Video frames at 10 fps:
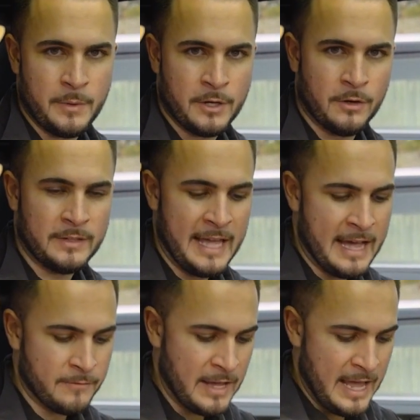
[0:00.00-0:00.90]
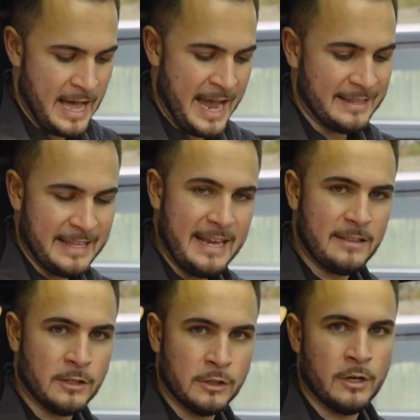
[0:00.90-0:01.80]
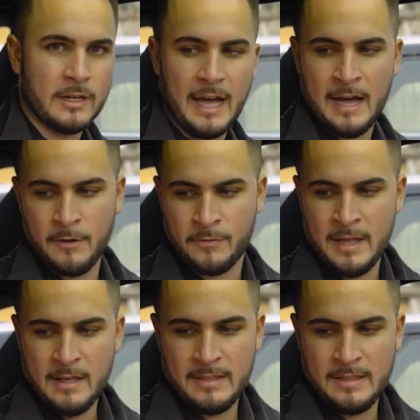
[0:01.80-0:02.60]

that we currently have, I like the look of